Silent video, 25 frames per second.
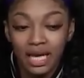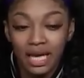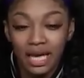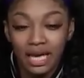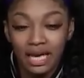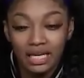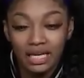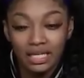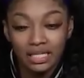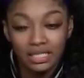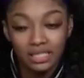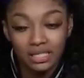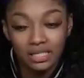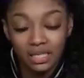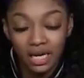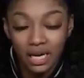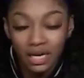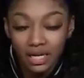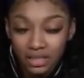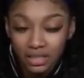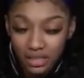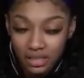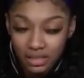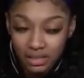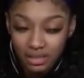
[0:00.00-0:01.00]
And it
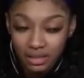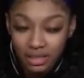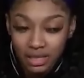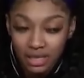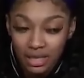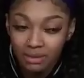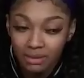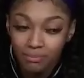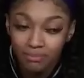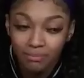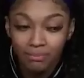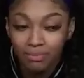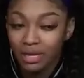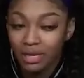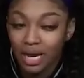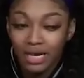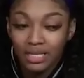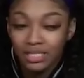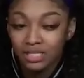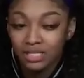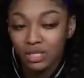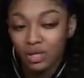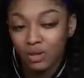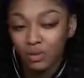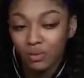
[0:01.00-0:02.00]
sucks, and but I
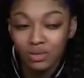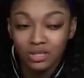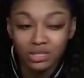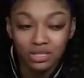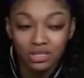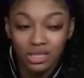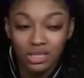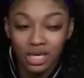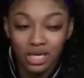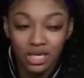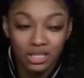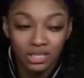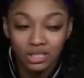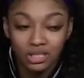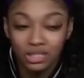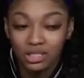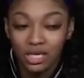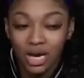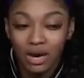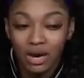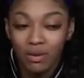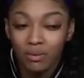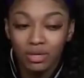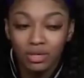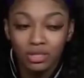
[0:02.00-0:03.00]
still wouldn't change.
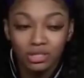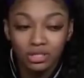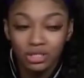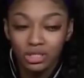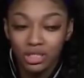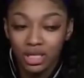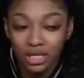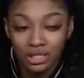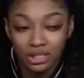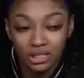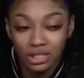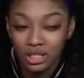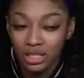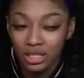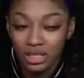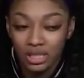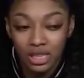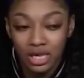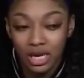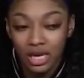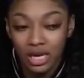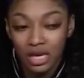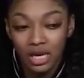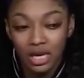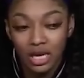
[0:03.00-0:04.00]
I wouldn't change
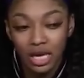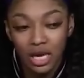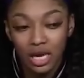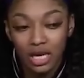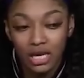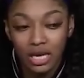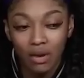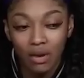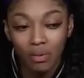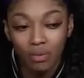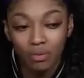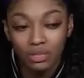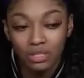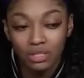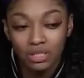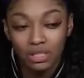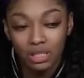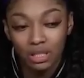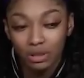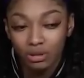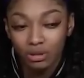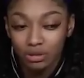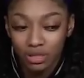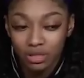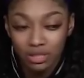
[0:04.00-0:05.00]
anything, and I would
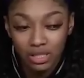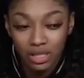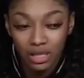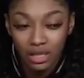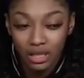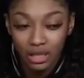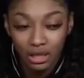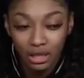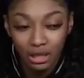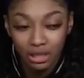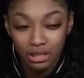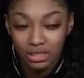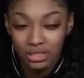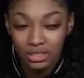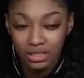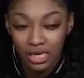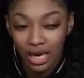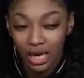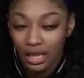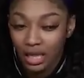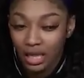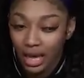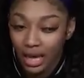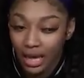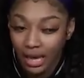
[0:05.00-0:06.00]
still sit here and
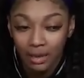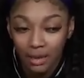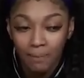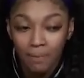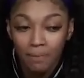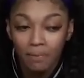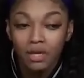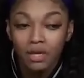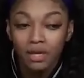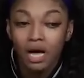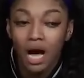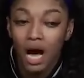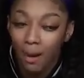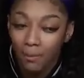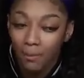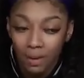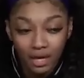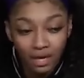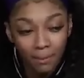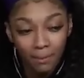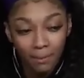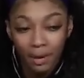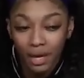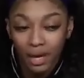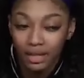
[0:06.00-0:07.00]
say like, I'm
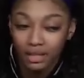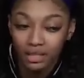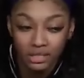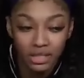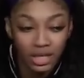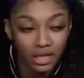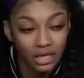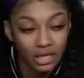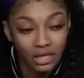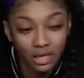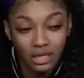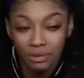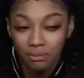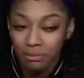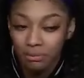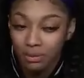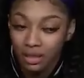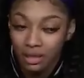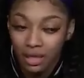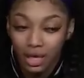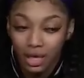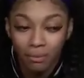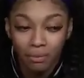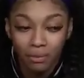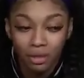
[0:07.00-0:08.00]
unapologetically
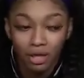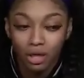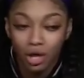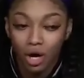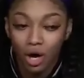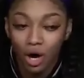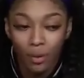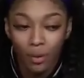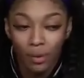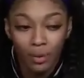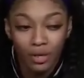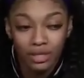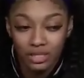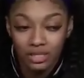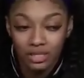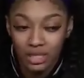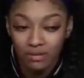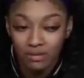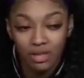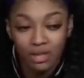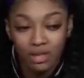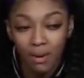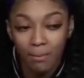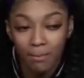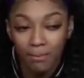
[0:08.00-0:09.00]
me. I'm gonna always
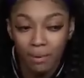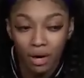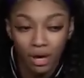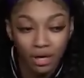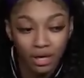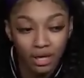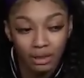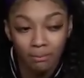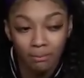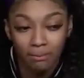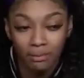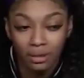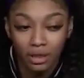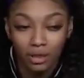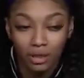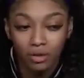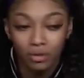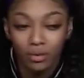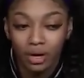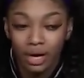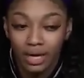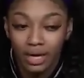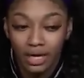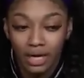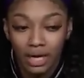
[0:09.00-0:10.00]
leave that mark and be who
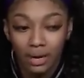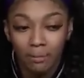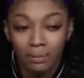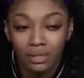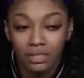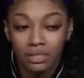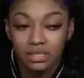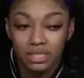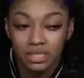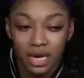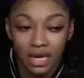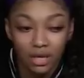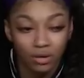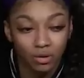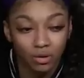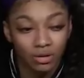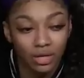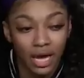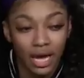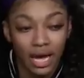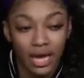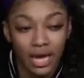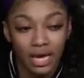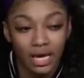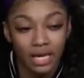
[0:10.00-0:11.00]
I am and stand on
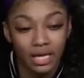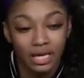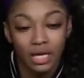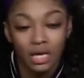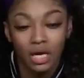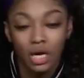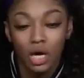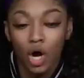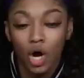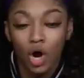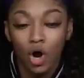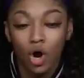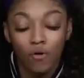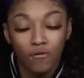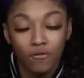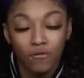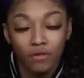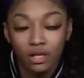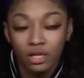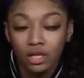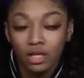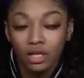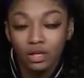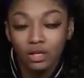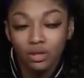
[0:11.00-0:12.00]
that. And
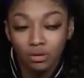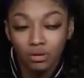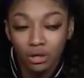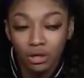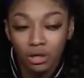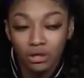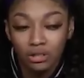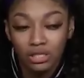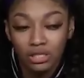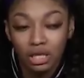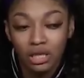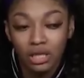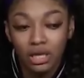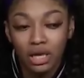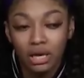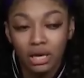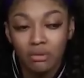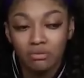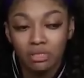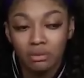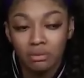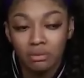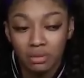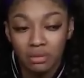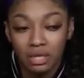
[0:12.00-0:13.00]
hopefully, the little girls that look
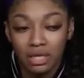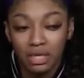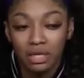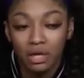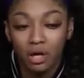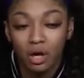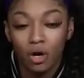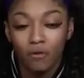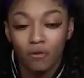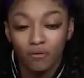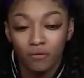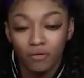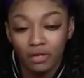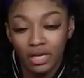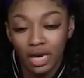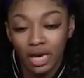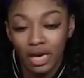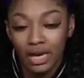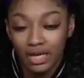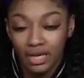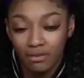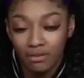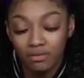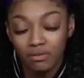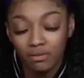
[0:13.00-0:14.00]
up to me, and hopefully,
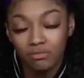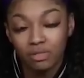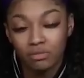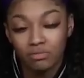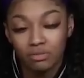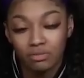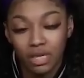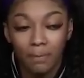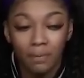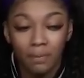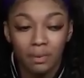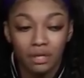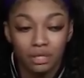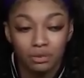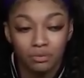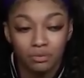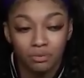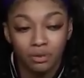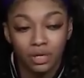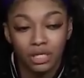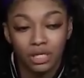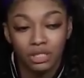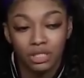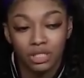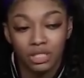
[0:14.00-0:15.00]
I give them some type of
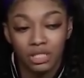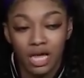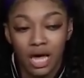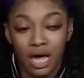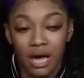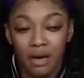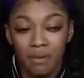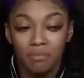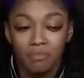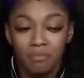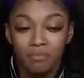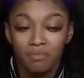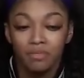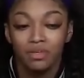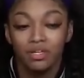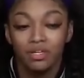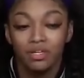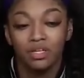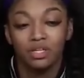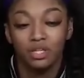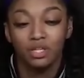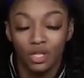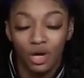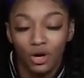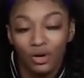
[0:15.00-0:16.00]
inspiration that,
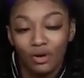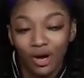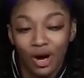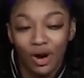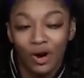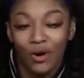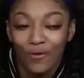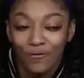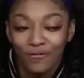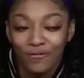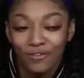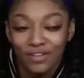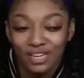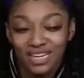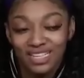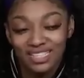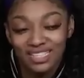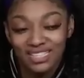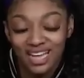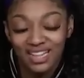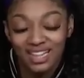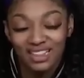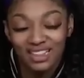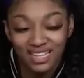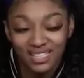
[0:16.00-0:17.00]
you no, know, hopefully
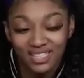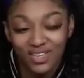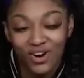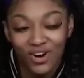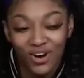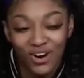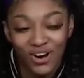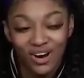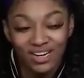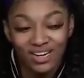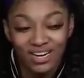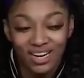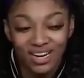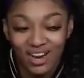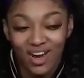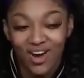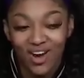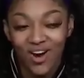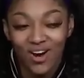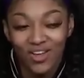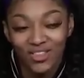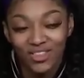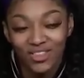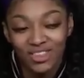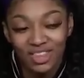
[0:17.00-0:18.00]
it's not this hard and
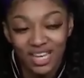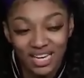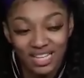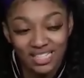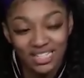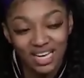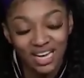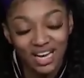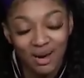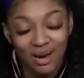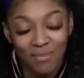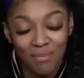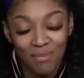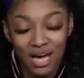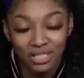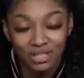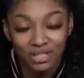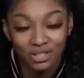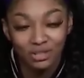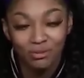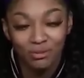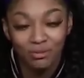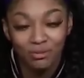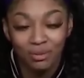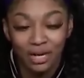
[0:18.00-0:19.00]
all the things that come
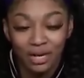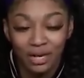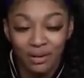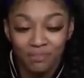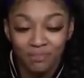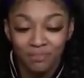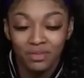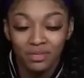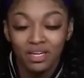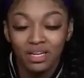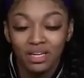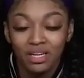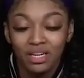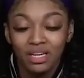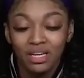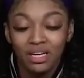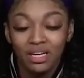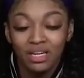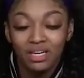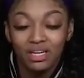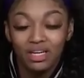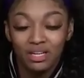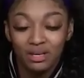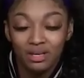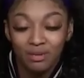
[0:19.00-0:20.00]
at you, but
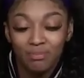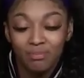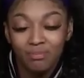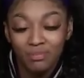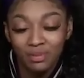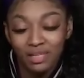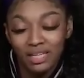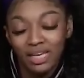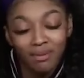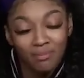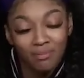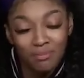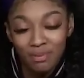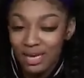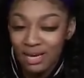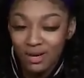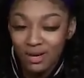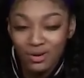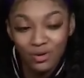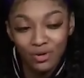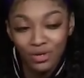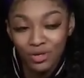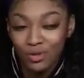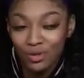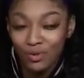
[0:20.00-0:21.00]
keep being
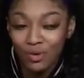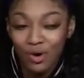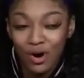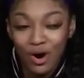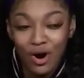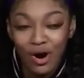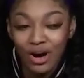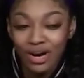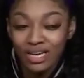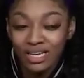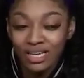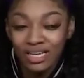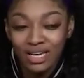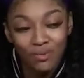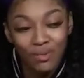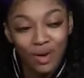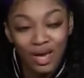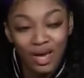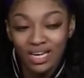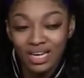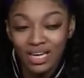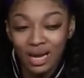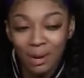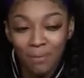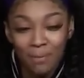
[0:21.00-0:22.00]
who you are. Keep
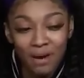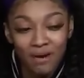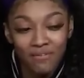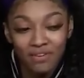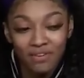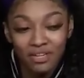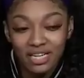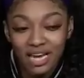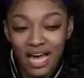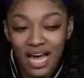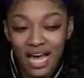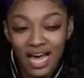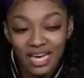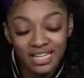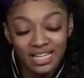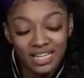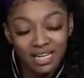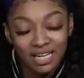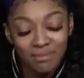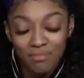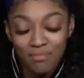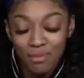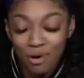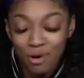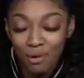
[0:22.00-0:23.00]
waking up every day.
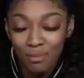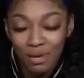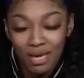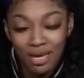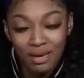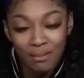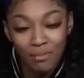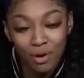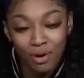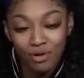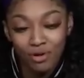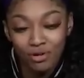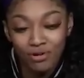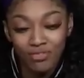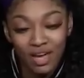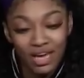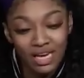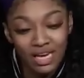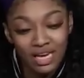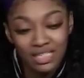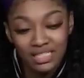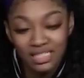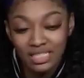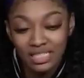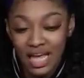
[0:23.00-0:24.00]
Keep mo- being
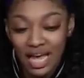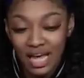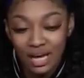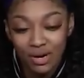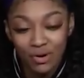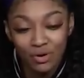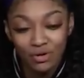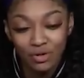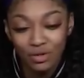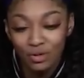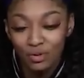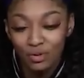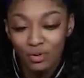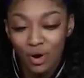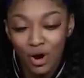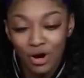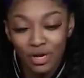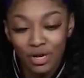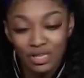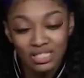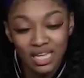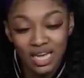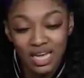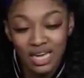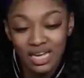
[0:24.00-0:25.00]
motivated, staying who you
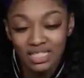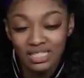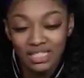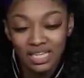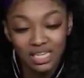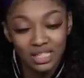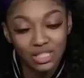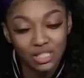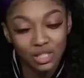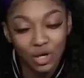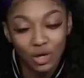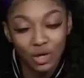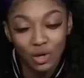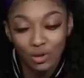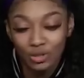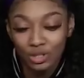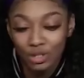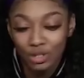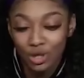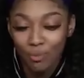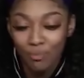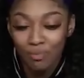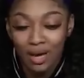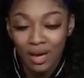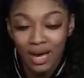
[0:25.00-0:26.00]
are, staying 10 toes,
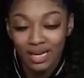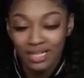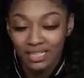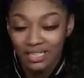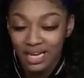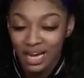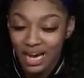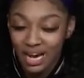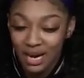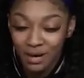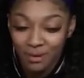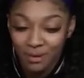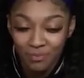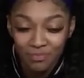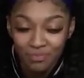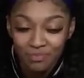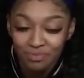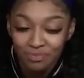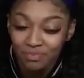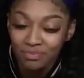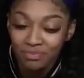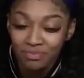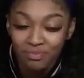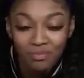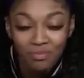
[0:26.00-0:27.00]
don't back down,
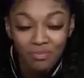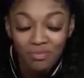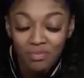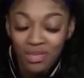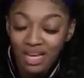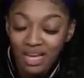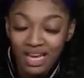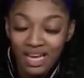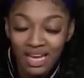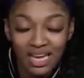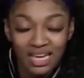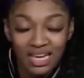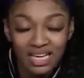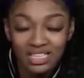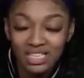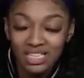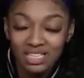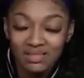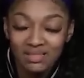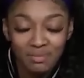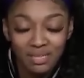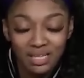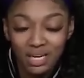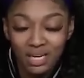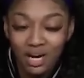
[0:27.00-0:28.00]
and
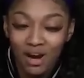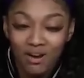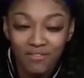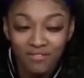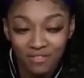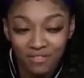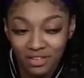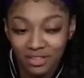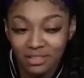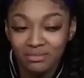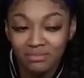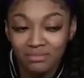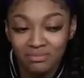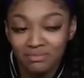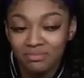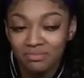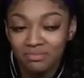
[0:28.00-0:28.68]
just be confident.